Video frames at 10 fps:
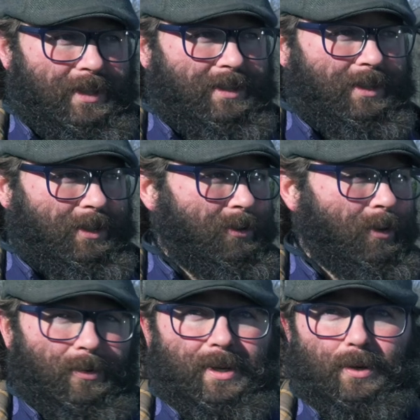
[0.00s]
is a
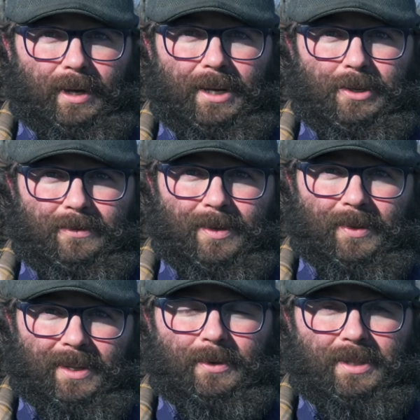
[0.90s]
historic recreation of
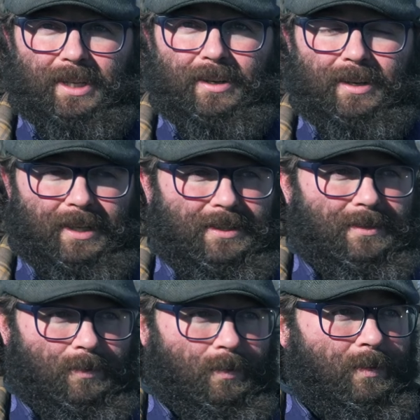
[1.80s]
something that was here, and
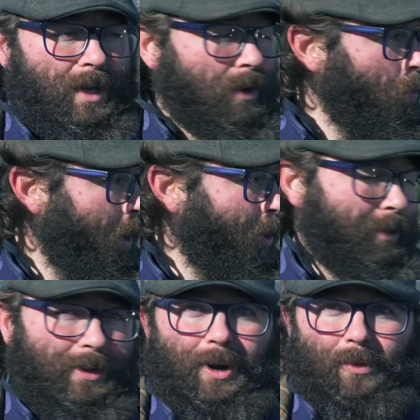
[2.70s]
it's well
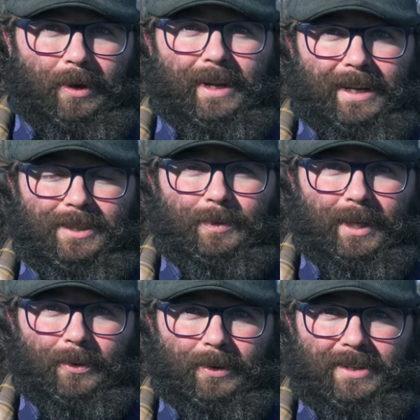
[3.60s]
within our wheelhouse to be
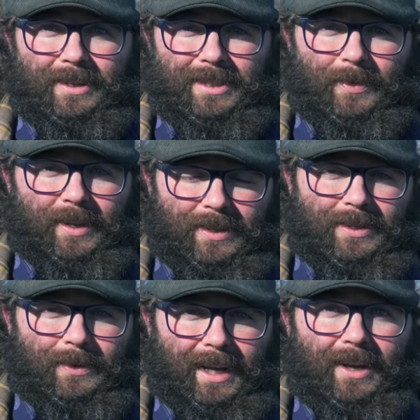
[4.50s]
able to turn something like
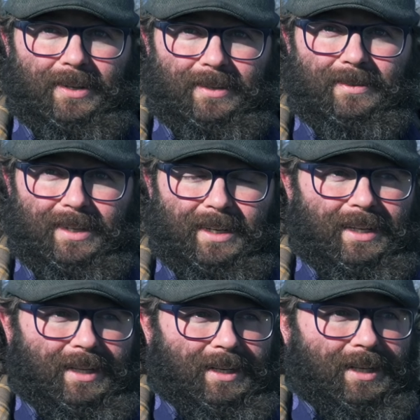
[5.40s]
this around. And
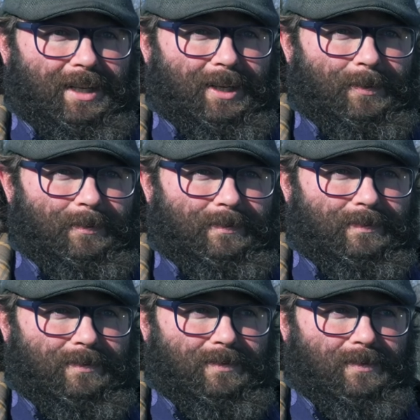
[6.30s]

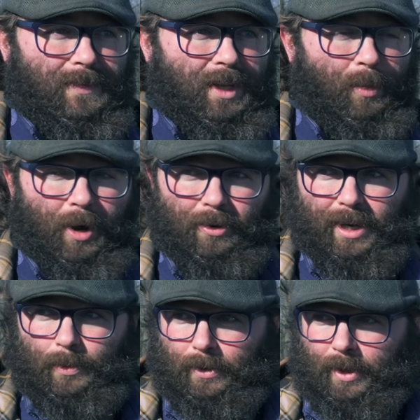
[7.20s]
you know, partnering
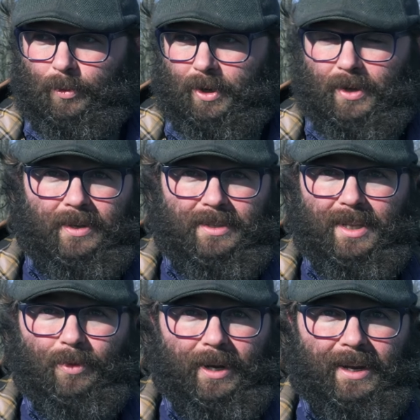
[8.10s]
up with Lynbrook on this and
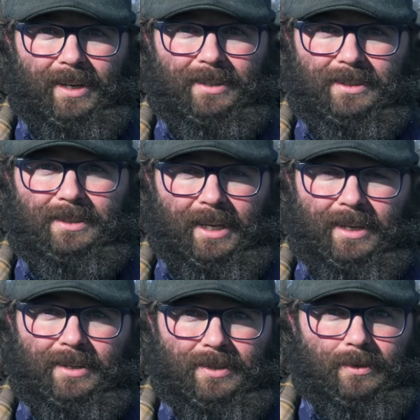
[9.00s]
then bringing us
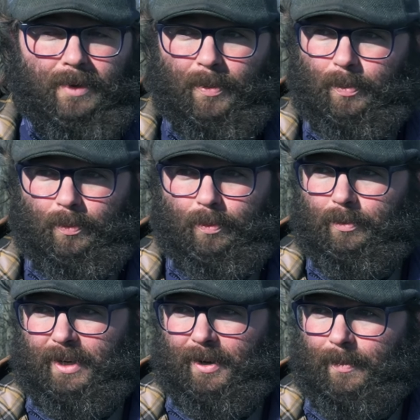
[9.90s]
in is a,
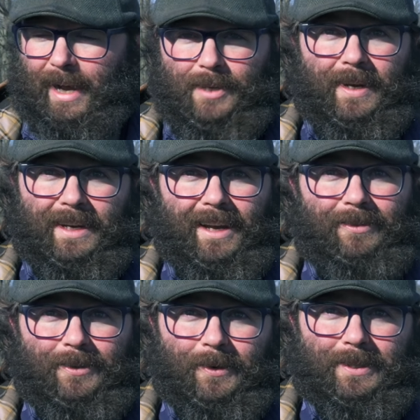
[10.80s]
you know, match made in
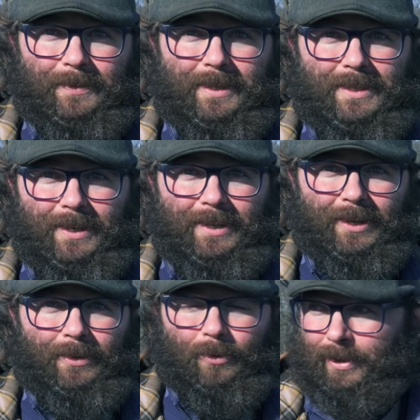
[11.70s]
heaven as far as I'm concerned. You
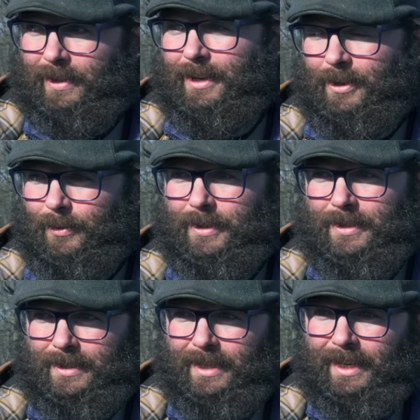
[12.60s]
know, the work they do is